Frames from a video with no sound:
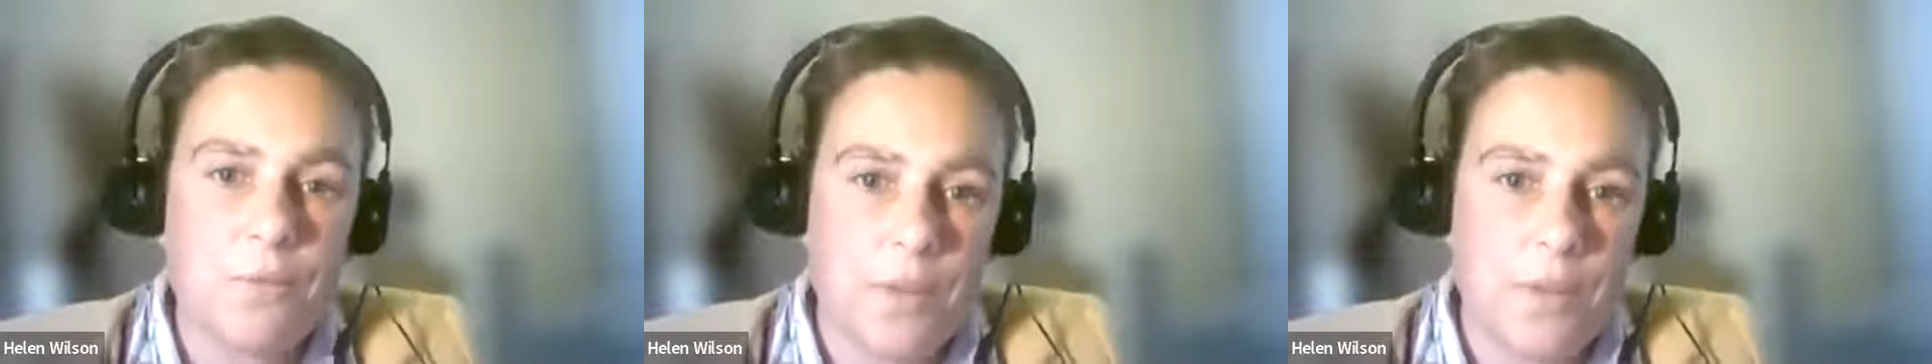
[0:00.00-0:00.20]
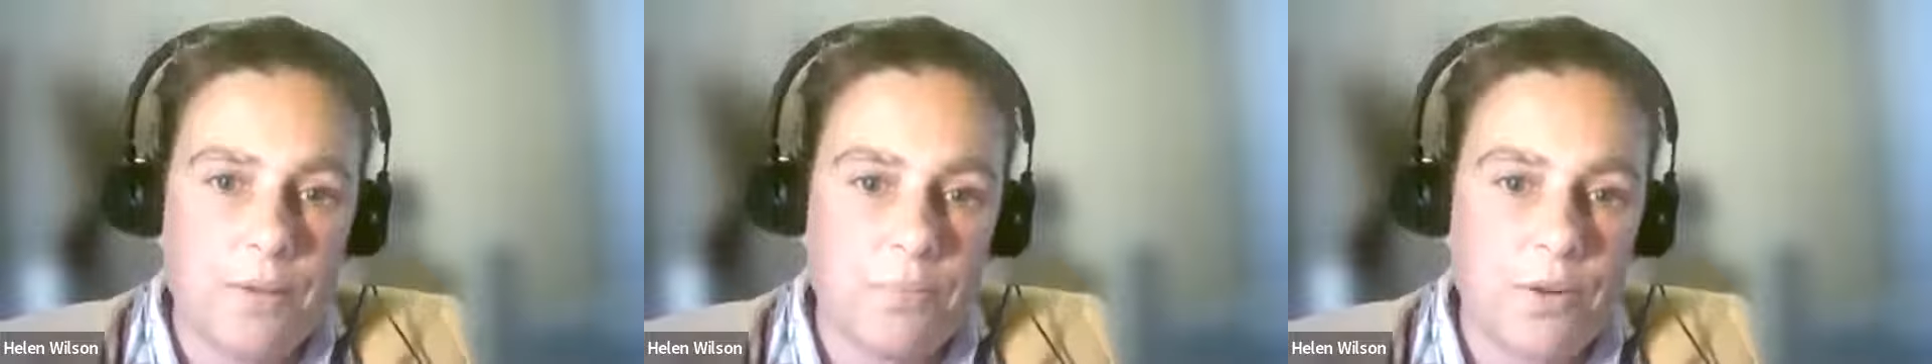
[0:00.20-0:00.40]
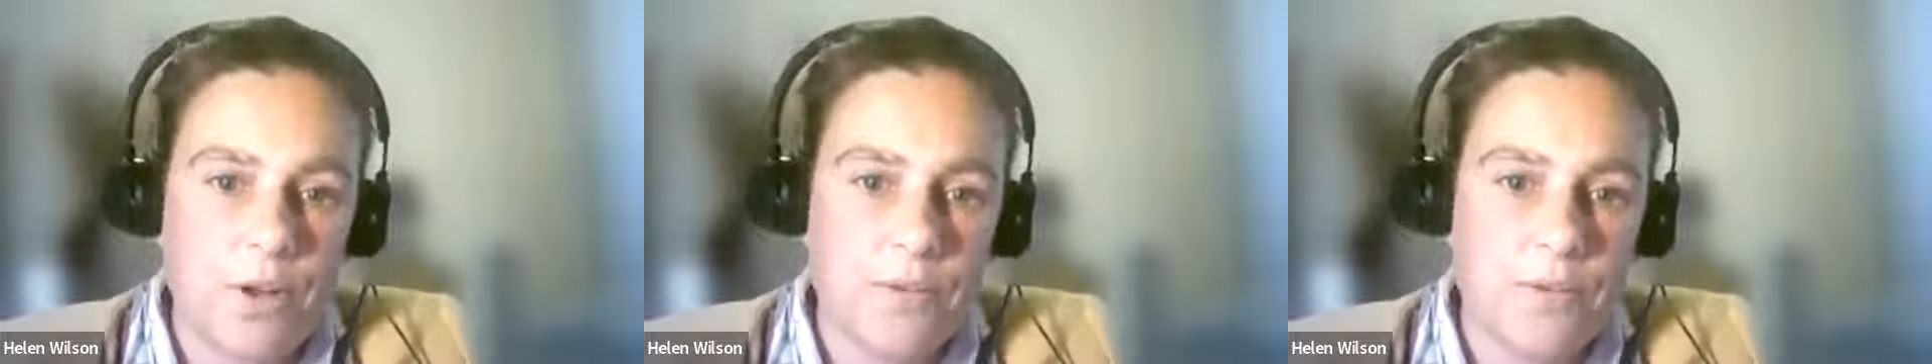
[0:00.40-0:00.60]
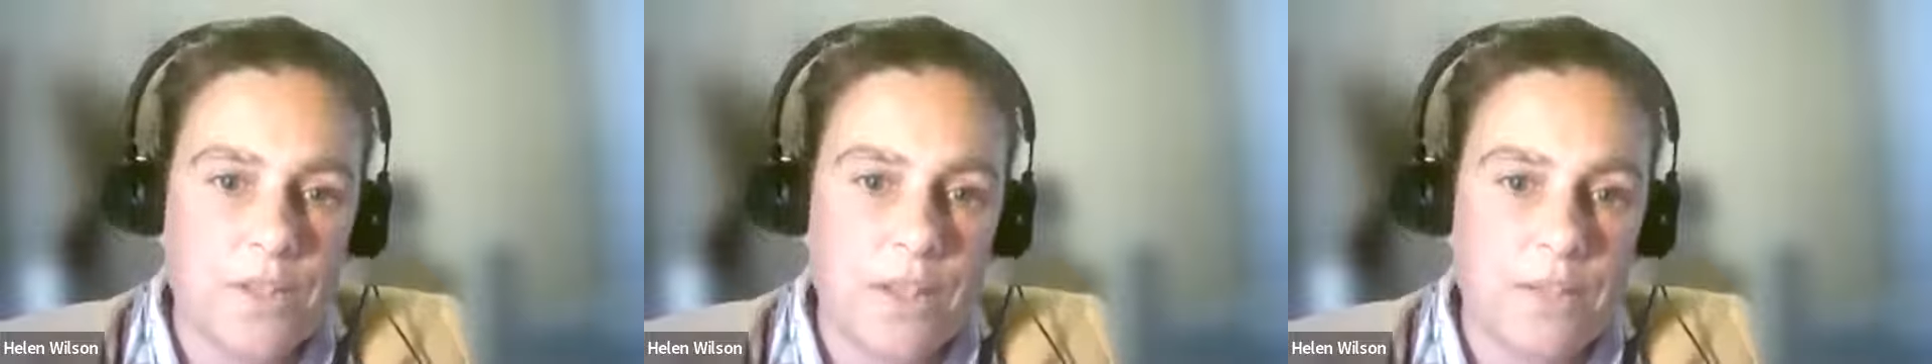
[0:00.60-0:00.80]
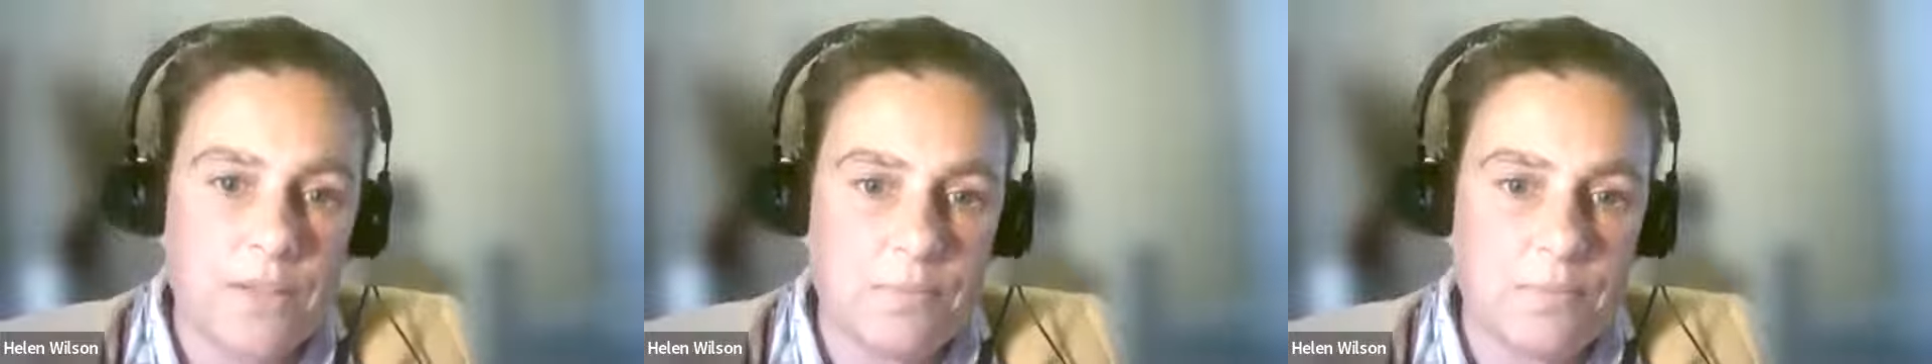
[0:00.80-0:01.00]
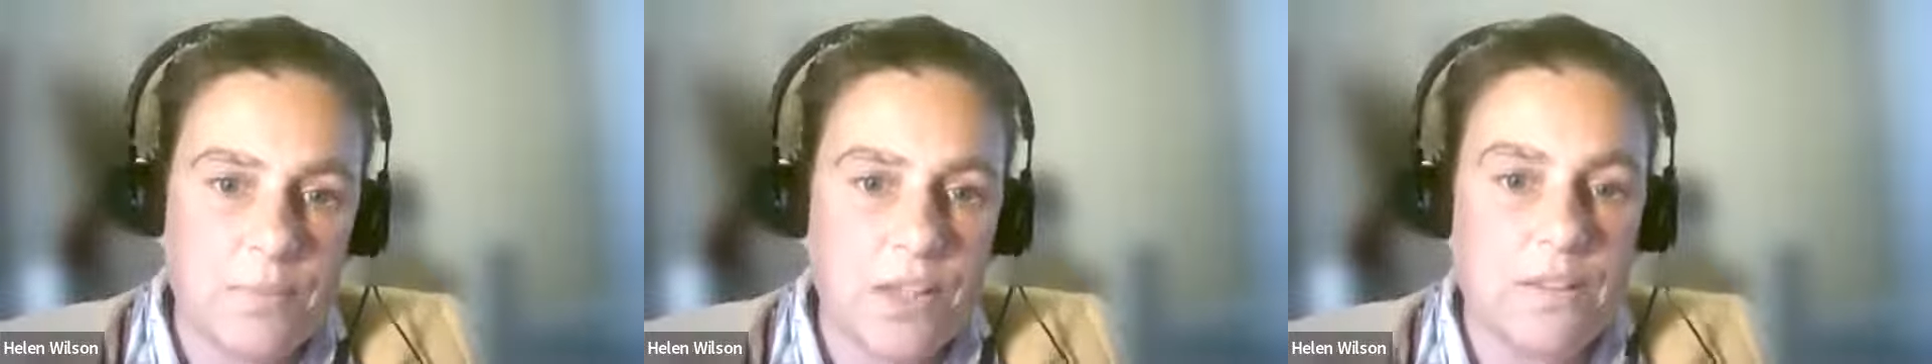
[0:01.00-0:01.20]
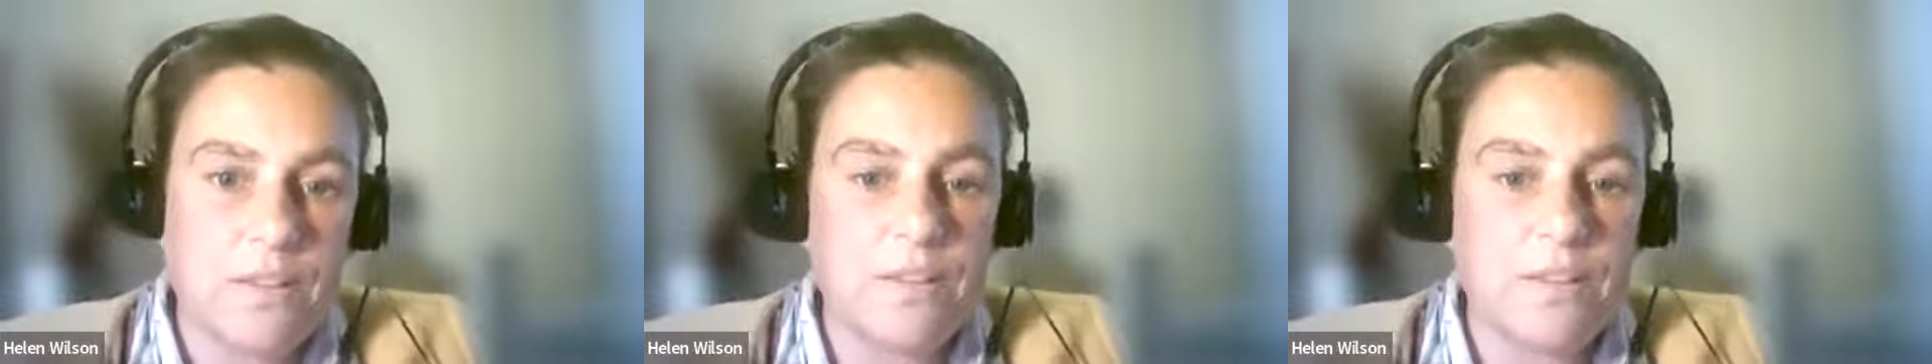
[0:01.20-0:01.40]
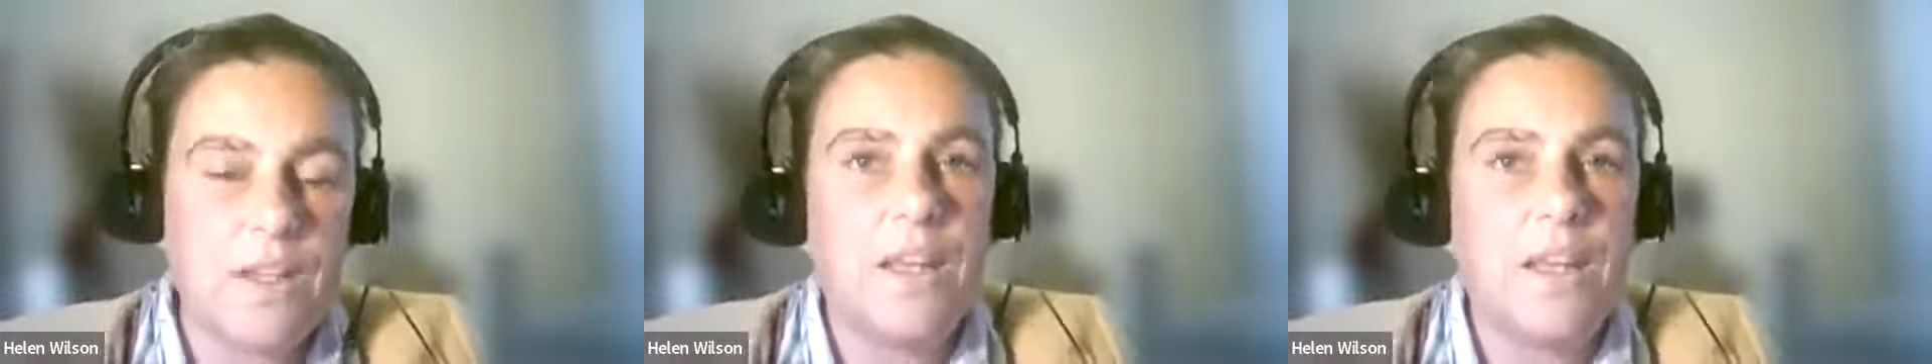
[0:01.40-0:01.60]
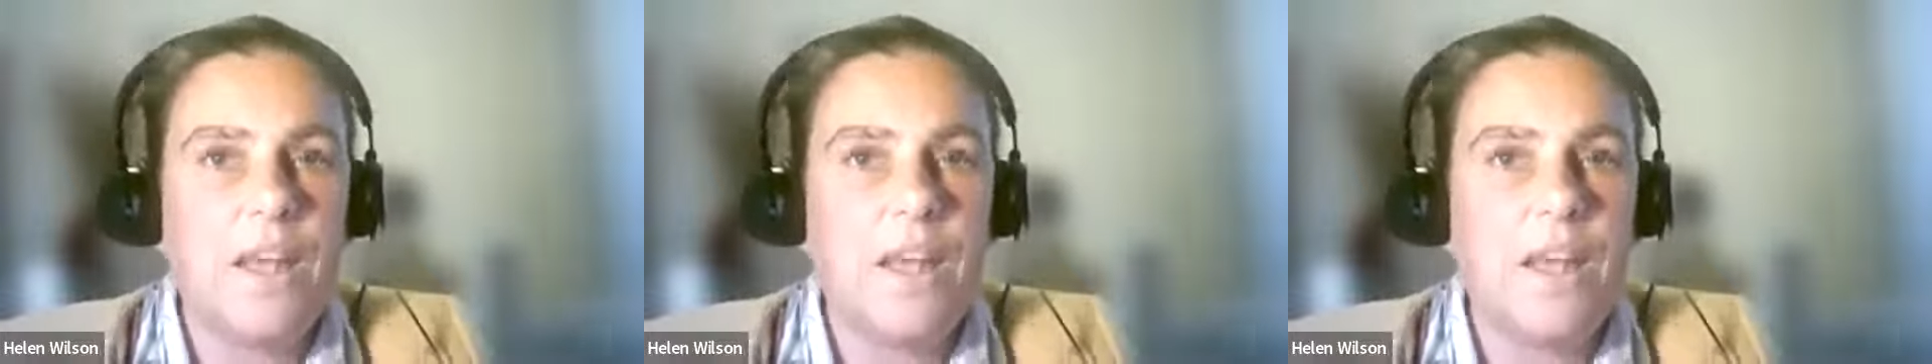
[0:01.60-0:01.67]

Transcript: with that process, because